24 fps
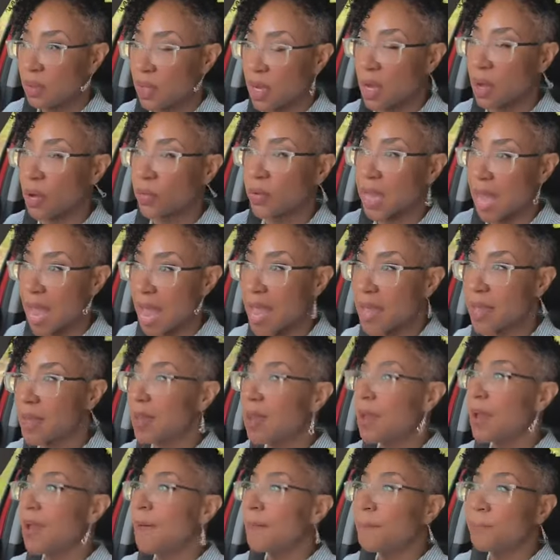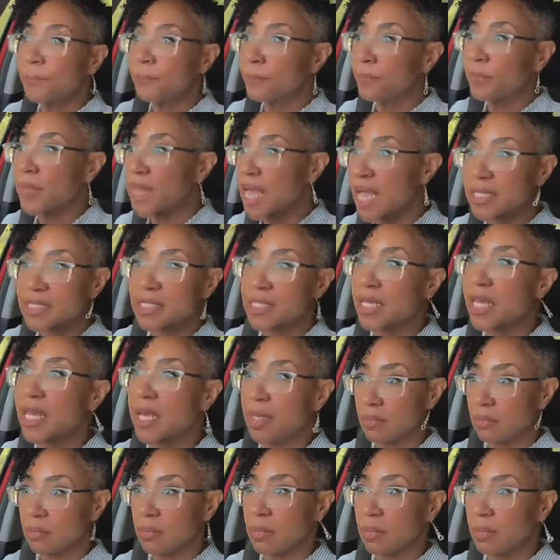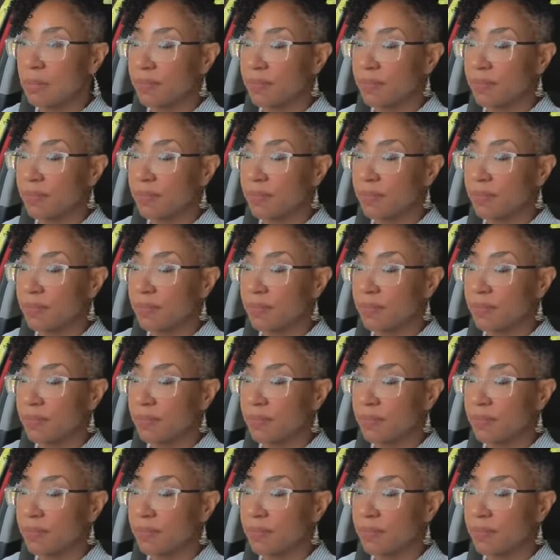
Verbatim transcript: Okay? That's it.